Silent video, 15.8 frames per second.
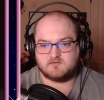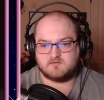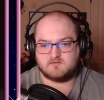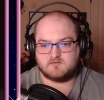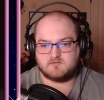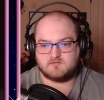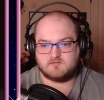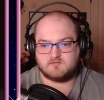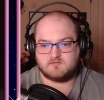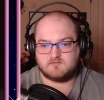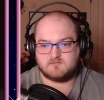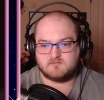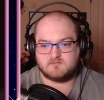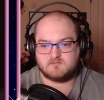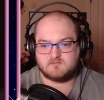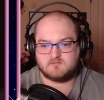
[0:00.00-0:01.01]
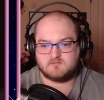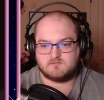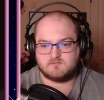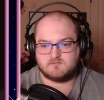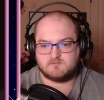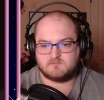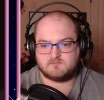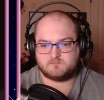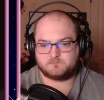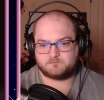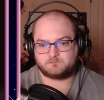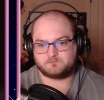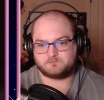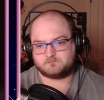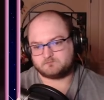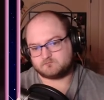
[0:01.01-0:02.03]

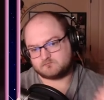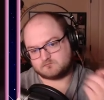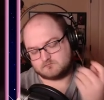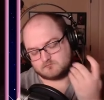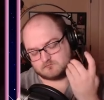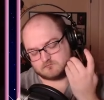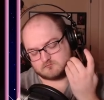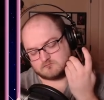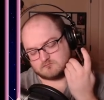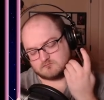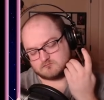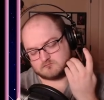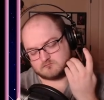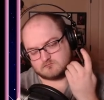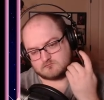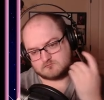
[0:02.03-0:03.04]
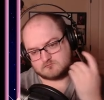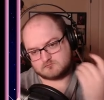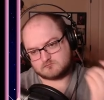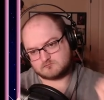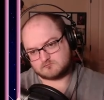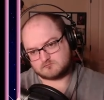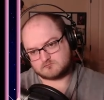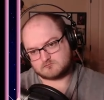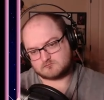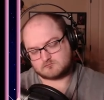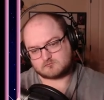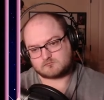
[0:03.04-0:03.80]
(no one is talking)